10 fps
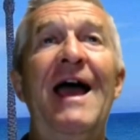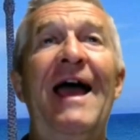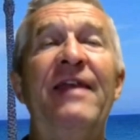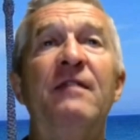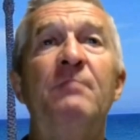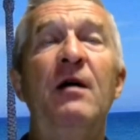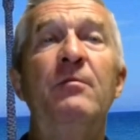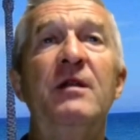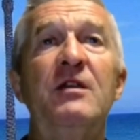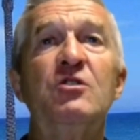At the
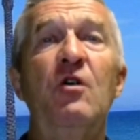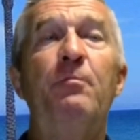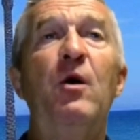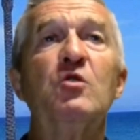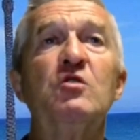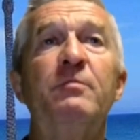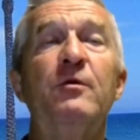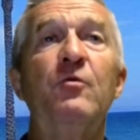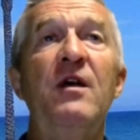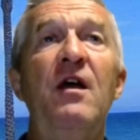moment, it's not
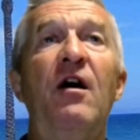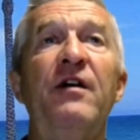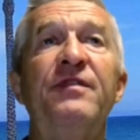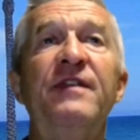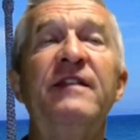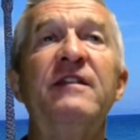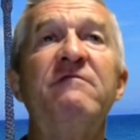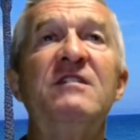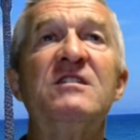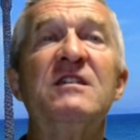possible. I think there
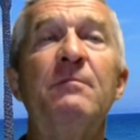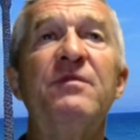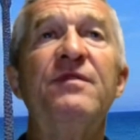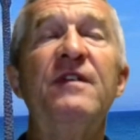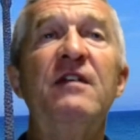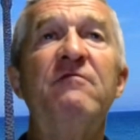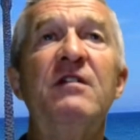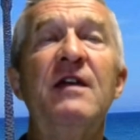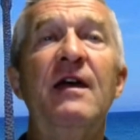is some theory